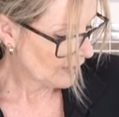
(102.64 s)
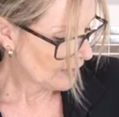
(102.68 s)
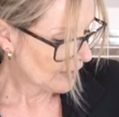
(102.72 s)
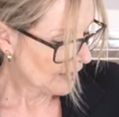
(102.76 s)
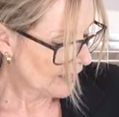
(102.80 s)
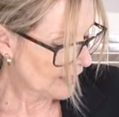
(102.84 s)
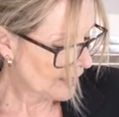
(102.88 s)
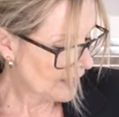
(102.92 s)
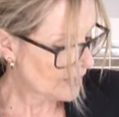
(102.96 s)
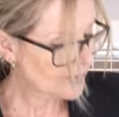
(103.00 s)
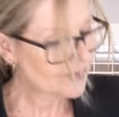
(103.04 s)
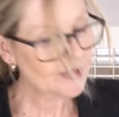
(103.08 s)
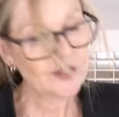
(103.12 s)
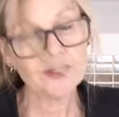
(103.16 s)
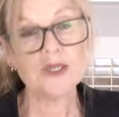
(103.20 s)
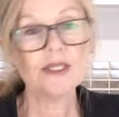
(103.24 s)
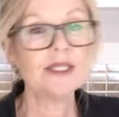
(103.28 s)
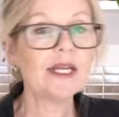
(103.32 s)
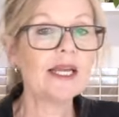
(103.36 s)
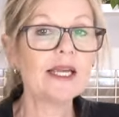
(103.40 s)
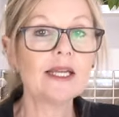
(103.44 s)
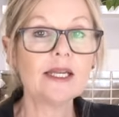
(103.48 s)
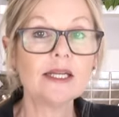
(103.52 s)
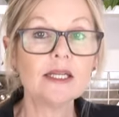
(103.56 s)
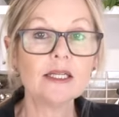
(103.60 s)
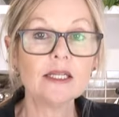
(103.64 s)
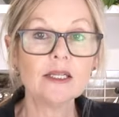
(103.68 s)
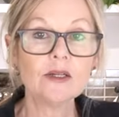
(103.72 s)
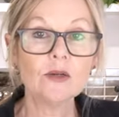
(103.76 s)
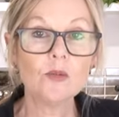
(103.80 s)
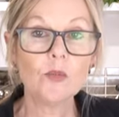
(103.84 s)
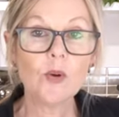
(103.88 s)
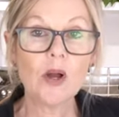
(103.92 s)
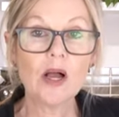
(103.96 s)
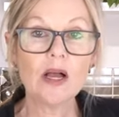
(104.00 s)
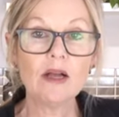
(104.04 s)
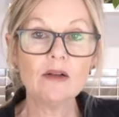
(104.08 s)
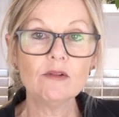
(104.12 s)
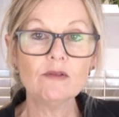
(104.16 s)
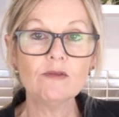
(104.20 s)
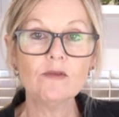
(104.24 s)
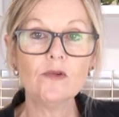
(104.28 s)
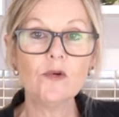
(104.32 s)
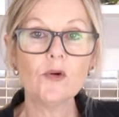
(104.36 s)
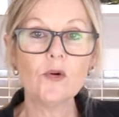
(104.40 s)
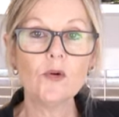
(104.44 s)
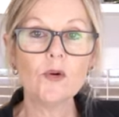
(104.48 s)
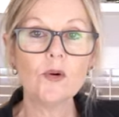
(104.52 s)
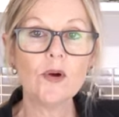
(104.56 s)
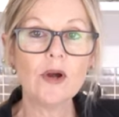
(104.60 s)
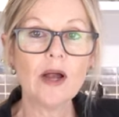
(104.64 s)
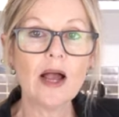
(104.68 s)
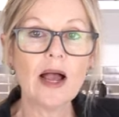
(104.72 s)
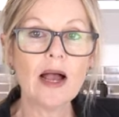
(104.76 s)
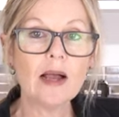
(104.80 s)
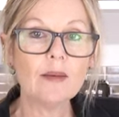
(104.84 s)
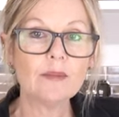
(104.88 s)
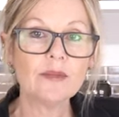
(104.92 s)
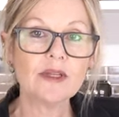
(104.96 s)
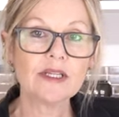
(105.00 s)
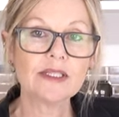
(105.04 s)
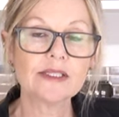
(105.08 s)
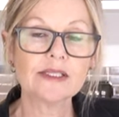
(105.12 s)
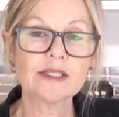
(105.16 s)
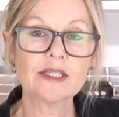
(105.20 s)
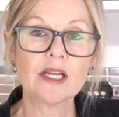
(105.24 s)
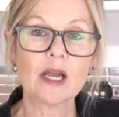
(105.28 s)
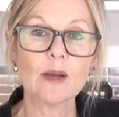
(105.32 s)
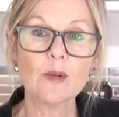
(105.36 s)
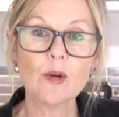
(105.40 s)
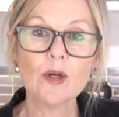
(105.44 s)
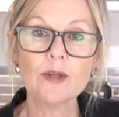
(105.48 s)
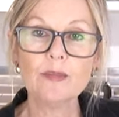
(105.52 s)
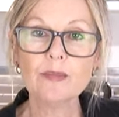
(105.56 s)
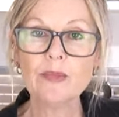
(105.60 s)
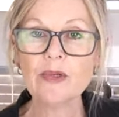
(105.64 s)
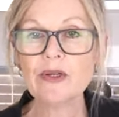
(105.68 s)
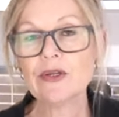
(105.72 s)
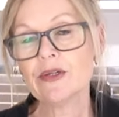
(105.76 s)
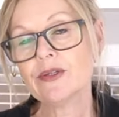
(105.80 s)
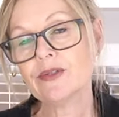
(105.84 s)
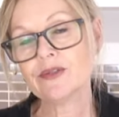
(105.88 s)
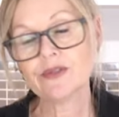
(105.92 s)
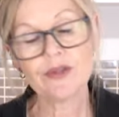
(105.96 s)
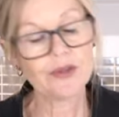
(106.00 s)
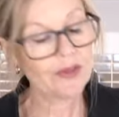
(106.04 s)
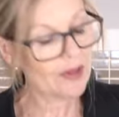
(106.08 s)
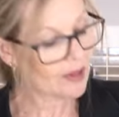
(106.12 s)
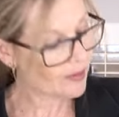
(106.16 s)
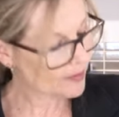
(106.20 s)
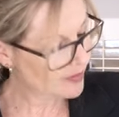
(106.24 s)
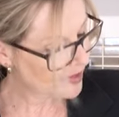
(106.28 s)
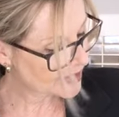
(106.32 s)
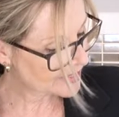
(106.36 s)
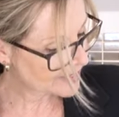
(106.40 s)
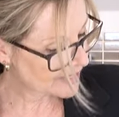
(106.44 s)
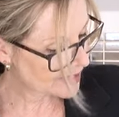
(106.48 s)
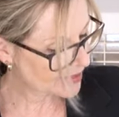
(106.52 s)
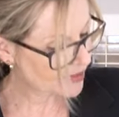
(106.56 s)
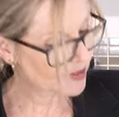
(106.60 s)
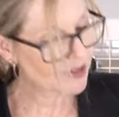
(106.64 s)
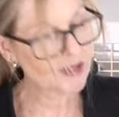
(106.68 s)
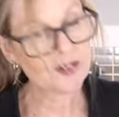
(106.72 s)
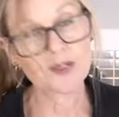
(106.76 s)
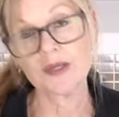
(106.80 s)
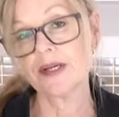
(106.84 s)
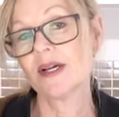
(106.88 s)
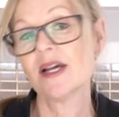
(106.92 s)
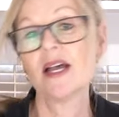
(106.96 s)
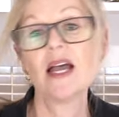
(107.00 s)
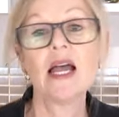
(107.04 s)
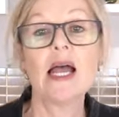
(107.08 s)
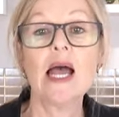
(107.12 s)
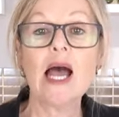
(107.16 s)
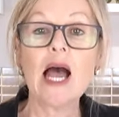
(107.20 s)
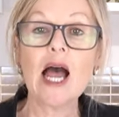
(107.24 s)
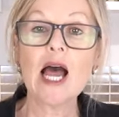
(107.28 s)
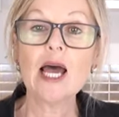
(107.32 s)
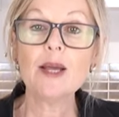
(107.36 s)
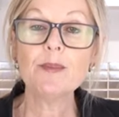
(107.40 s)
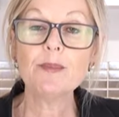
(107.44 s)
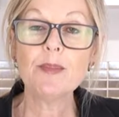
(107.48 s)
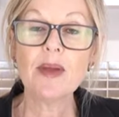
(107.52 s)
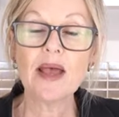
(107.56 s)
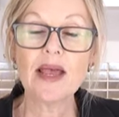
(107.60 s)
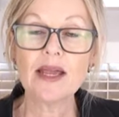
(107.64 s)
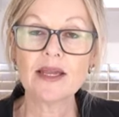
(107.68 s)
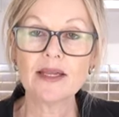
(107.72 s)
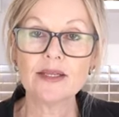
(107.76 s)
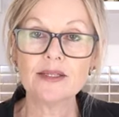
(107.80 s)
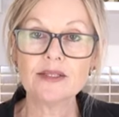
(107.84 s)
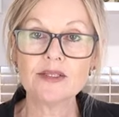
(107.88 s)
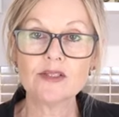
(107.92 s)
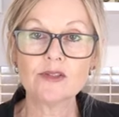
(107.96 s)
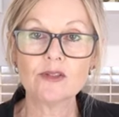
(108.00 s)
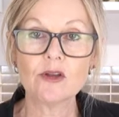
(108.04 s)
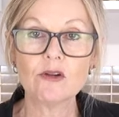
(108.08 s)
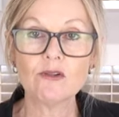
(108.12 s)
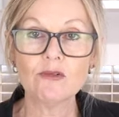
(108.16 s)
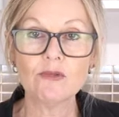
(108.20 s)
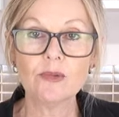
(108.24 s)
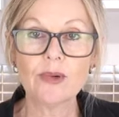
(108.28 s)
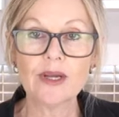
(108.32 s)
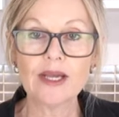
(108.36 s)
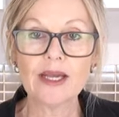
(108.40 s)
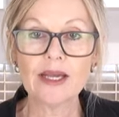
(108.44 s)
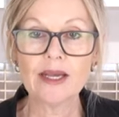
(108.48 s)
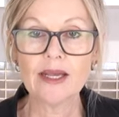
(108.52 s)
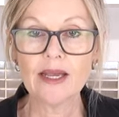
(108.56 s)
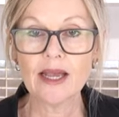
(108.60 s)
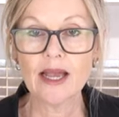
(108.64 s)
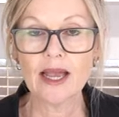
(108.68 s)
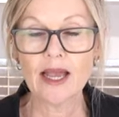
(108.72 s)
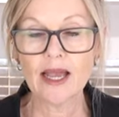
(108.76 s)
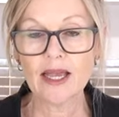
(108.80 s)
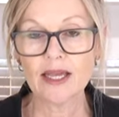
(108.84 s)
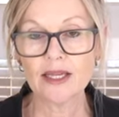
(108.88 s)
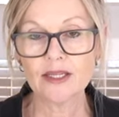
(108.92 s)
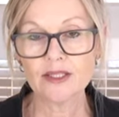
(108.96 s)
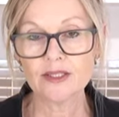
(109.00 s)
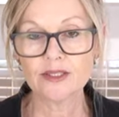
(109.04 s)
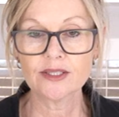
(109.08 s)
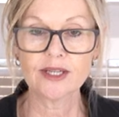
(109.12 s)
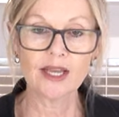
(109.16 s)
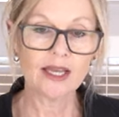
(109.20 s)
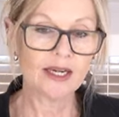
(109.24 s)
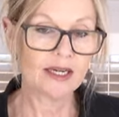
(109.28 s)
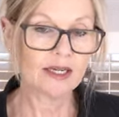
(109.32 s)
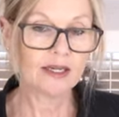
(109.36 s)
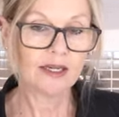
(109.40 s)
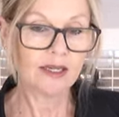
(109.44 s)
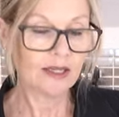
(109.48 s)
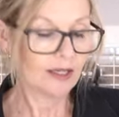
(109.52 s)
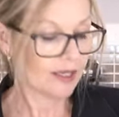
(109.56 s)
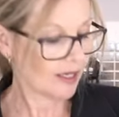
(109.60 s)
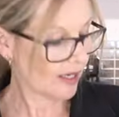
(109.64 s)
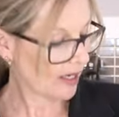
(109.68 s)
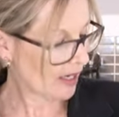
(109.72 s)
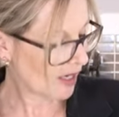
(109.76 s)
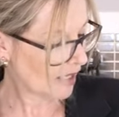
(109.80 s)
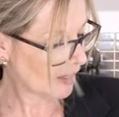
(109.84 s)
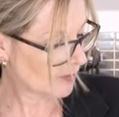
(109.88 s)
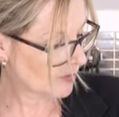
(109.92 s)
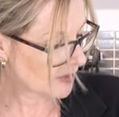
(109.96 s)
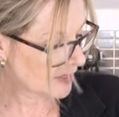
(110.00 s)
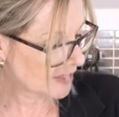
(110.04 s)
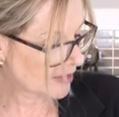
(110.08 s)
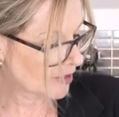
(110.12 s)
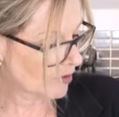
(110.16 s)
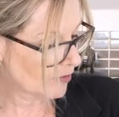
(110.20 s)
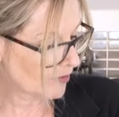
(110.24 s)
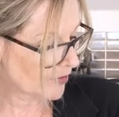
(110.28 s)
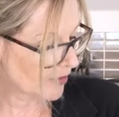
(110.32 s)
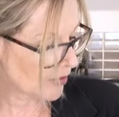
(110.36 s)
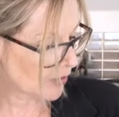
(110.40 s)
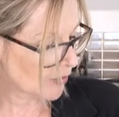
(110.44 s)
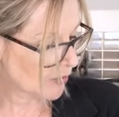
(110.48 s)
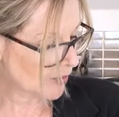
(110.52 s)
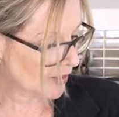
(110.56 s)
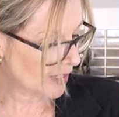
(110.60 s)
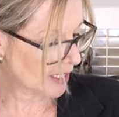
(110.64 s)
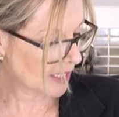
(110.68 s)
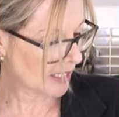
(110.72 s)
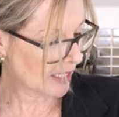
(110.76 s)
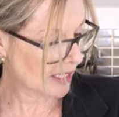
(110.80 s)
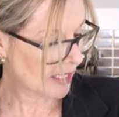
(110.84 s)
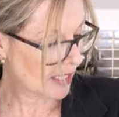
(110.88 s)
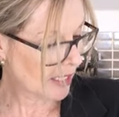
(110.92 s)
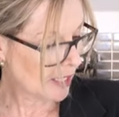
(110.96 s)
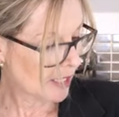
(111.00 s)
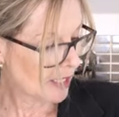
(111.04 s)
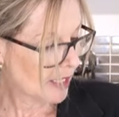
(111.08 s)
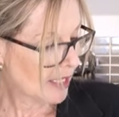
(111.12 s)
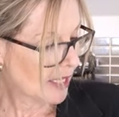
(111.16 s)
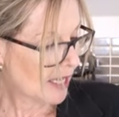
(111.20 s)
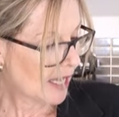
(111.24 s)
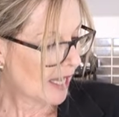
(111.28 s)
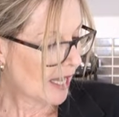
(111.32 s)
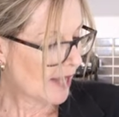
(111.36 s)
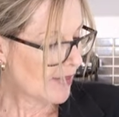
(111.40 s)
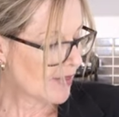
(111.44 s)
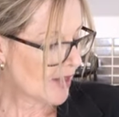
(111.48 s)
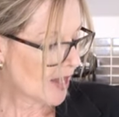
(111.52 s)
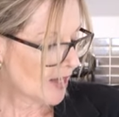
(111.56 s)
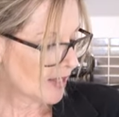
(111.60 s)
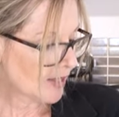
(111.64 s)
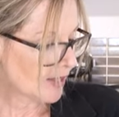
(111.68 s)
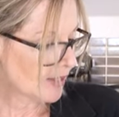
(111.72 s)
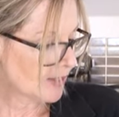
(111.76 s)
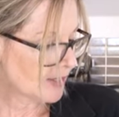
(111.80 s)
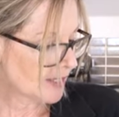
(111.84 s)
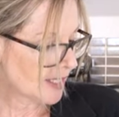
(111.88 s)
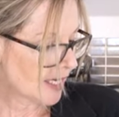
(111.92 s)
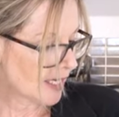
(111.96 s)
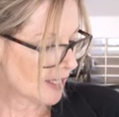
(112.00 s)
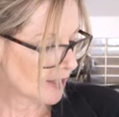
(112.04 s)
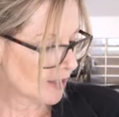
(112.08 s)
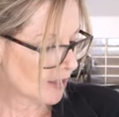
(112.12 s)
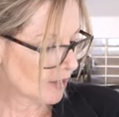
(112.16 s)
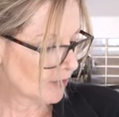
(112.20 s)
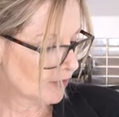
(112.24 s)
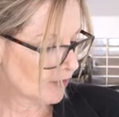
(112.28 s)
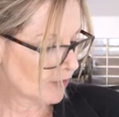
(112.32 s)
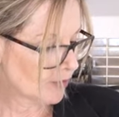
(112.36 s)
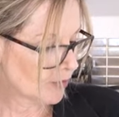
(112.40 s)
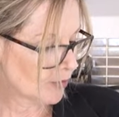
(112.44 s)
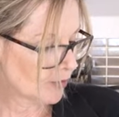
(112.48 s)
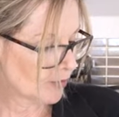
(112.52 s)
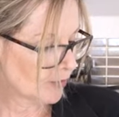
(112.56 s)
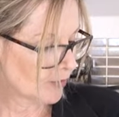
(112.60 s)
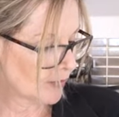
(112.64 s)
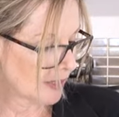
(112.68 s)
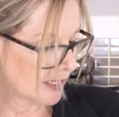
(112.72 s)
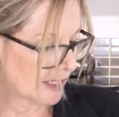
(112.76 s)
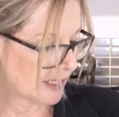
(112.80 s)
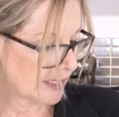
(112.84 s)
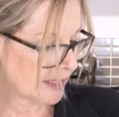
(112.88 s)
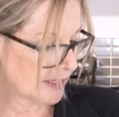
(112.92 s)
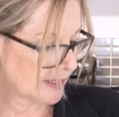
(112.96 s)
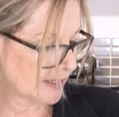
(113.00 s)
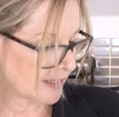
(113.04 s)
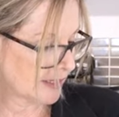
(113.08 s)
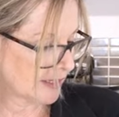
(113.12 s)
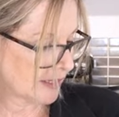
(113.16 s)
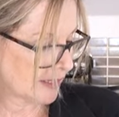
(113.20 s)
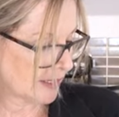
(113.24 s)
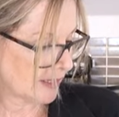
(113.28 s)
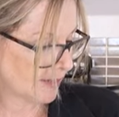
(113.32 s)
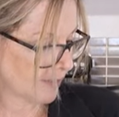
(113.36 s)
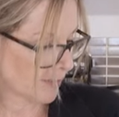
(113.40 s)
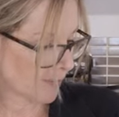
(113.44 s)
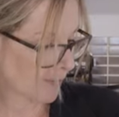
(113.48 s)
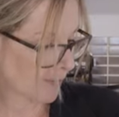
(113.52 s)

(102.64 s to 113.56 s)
Okay, now it's going to take a little while for um, things to come on because the Thermomix has to unpack its software and get um, itself in order, and that can take a few minutes.